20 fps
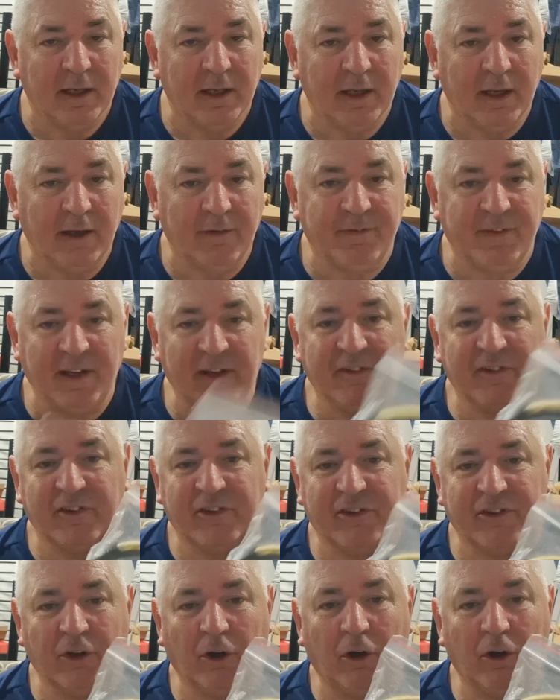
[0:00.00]
if things are
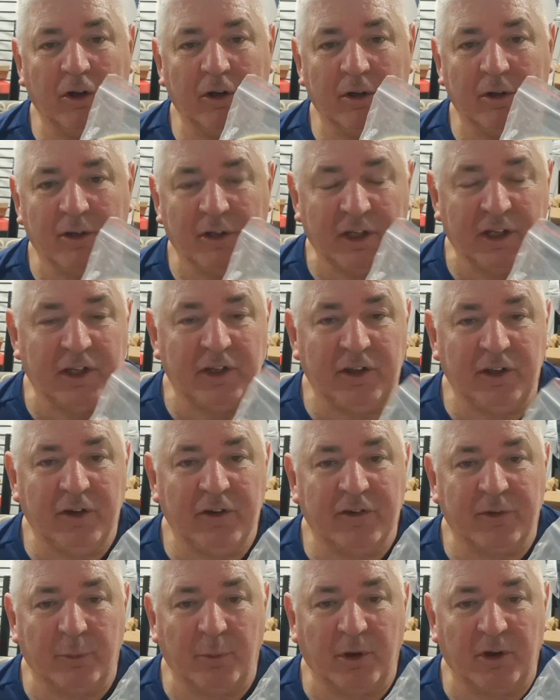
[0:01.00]
stock, you can use
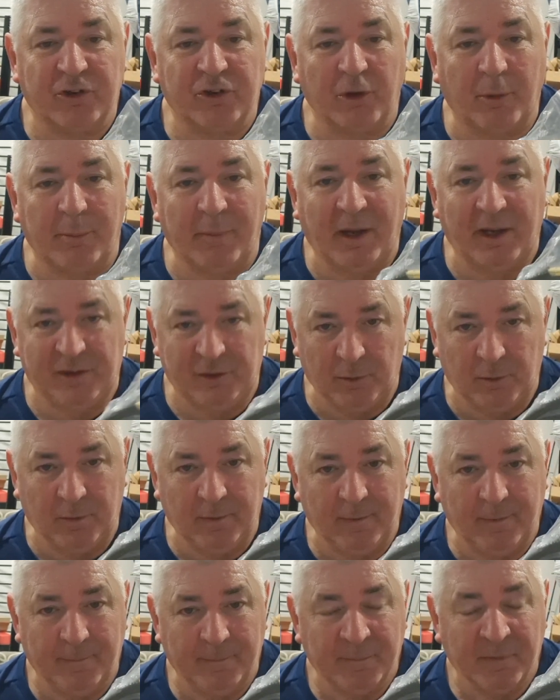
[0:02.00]
the workshop manual
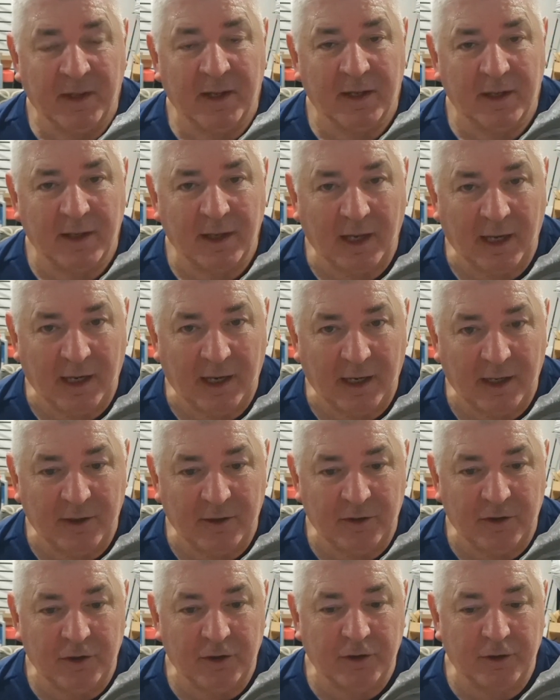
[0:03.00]

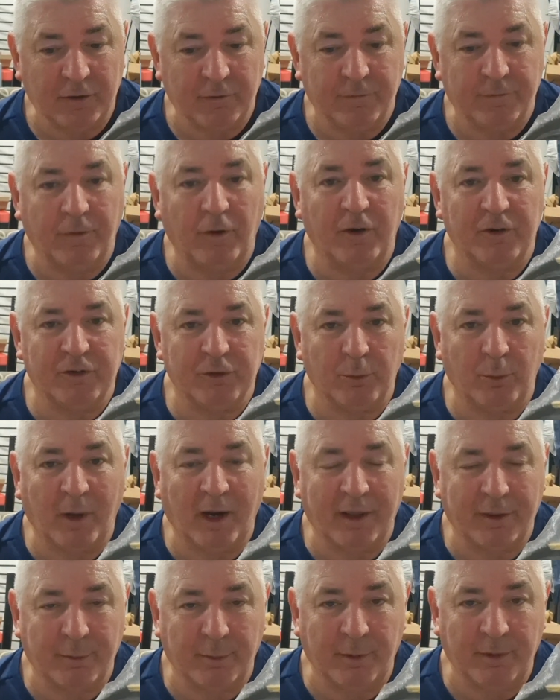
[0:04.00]
and you can find your way
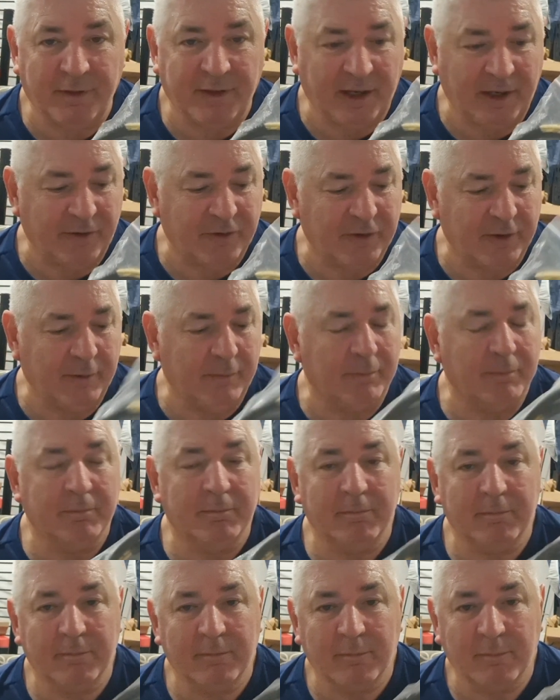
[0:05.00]
through things, and it
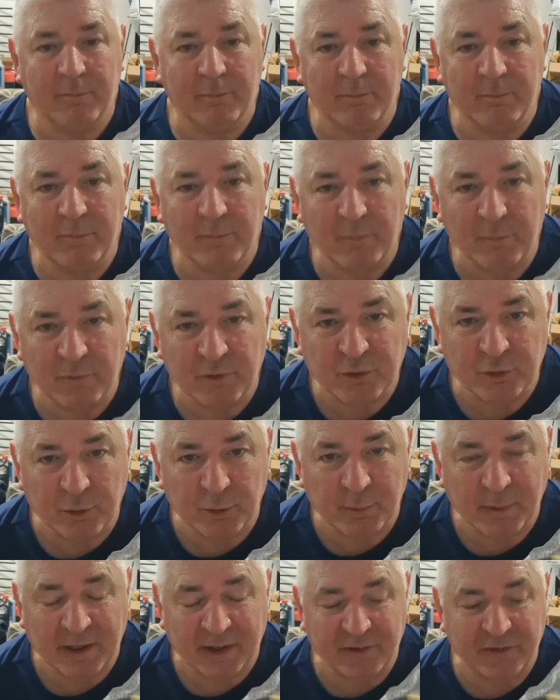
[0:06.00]
sort of
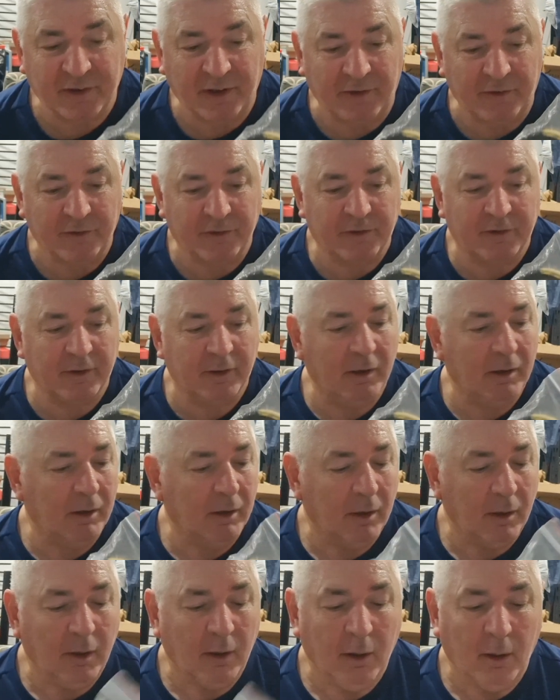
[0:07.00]
makes sense.
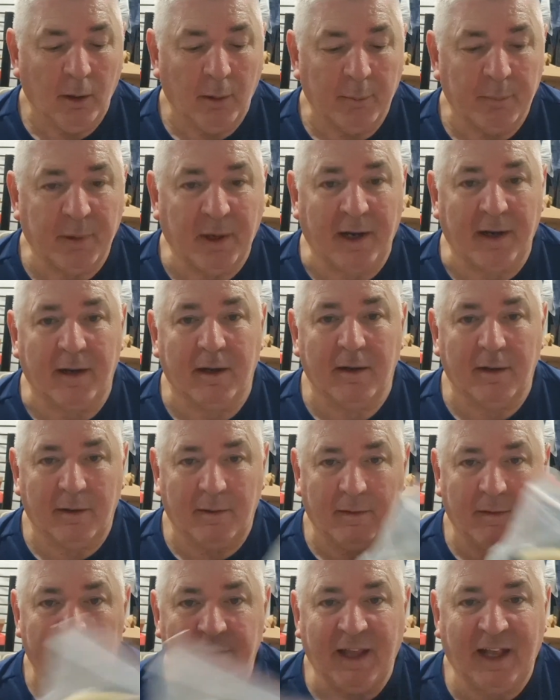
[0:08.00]
But
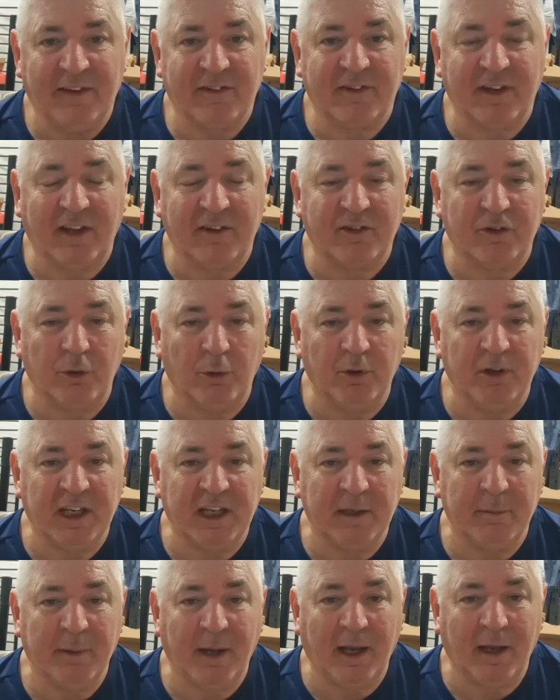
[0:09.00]
that's us talking
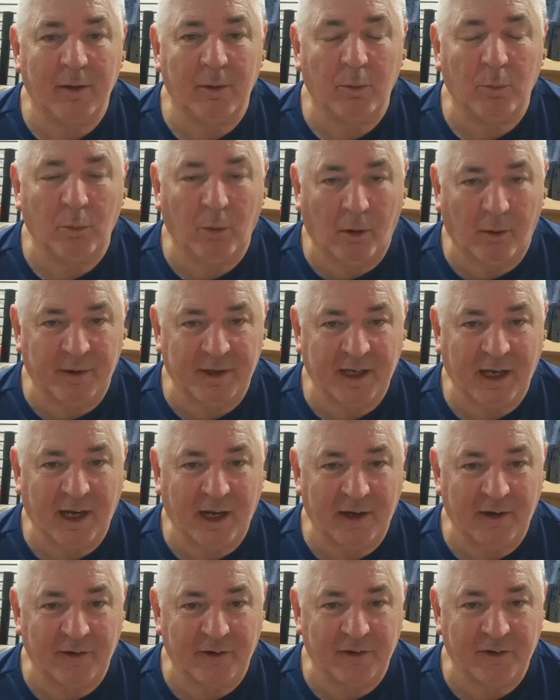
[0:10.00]
about wiring
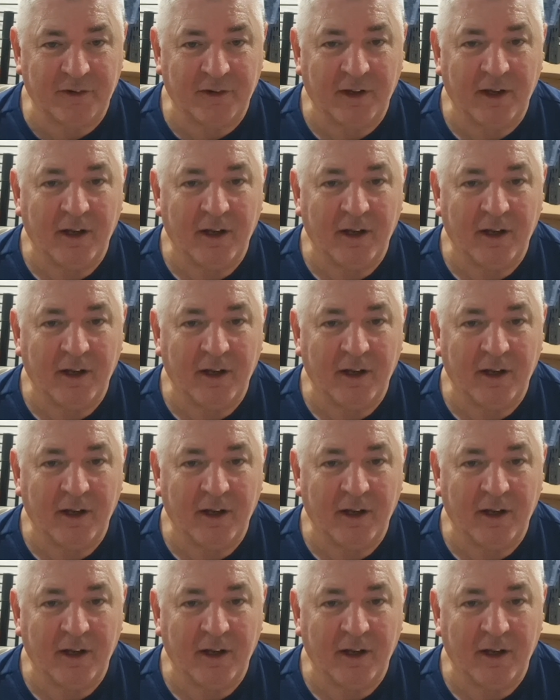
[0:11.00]
harness.